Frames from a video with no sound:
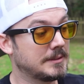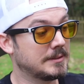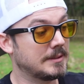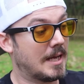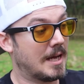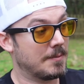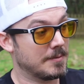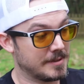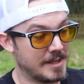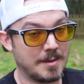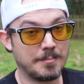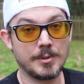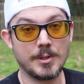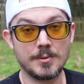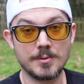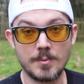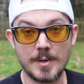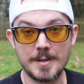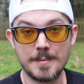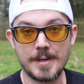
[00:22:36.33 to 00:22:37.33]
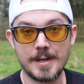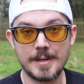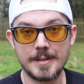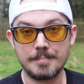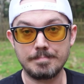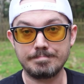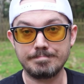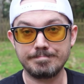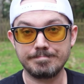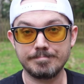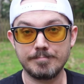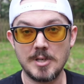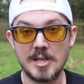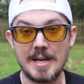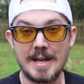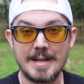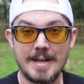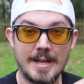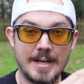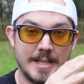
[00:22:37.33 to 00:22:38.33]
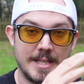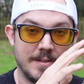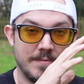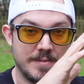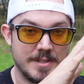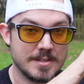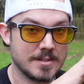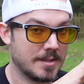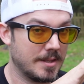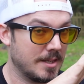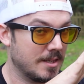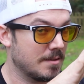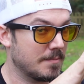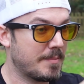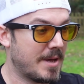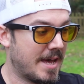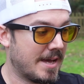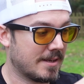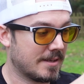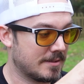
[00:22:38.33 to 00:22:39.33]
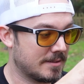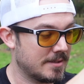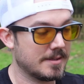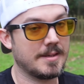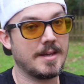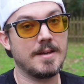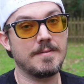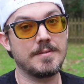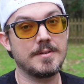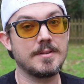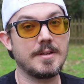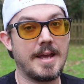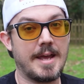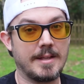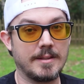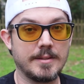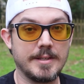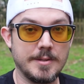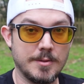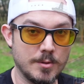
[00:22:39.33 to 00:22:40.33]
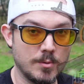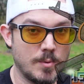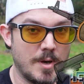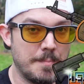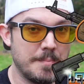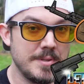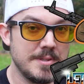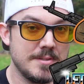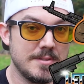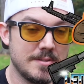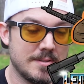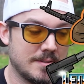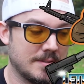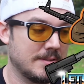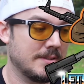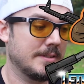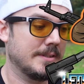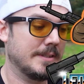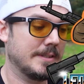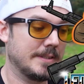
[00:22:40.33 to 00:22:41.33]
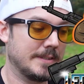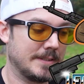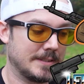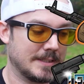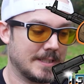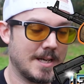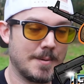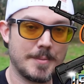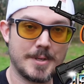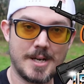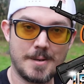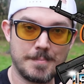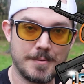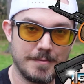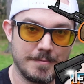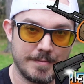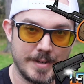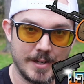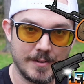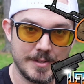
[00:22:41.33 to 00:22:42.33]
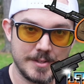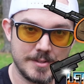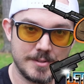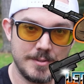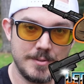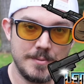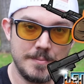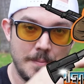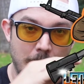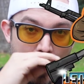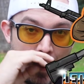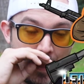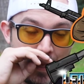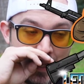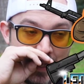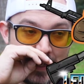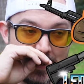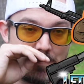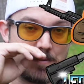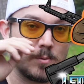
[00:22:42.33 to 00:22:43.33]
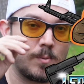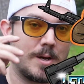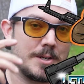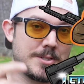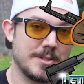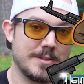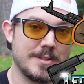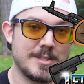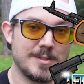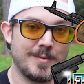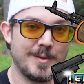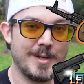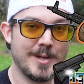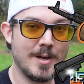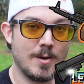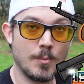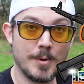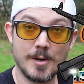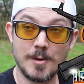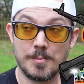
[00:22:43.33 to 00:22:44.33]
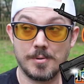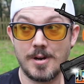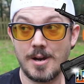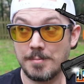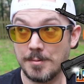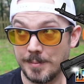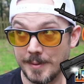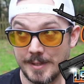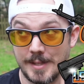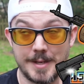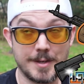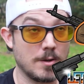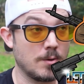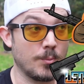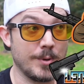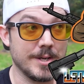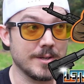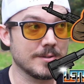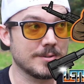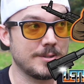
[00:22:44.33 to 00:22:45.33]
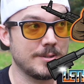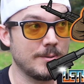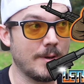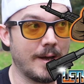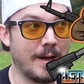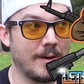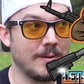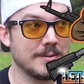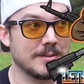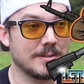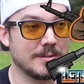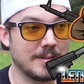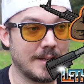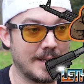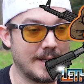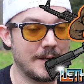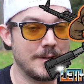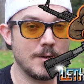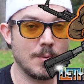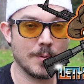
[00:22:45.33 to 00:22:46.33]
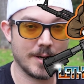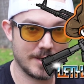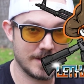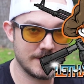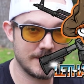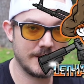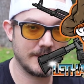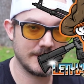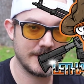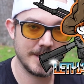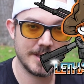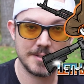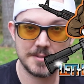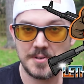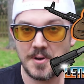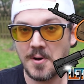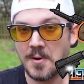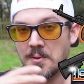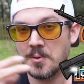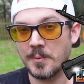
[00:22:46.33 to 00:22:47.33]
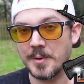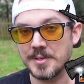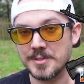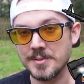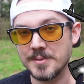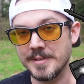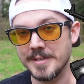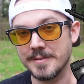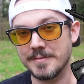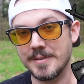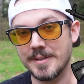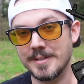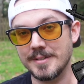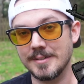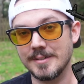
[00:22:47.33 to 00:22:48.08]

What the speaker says: I was that blown away by it. But I gotta give this thing back to Kevin at Lethal Weapons, coming up very soon. If you're watching this video, we are probably like a week or two out, and I know we're gonna sell tickets all the way to the event.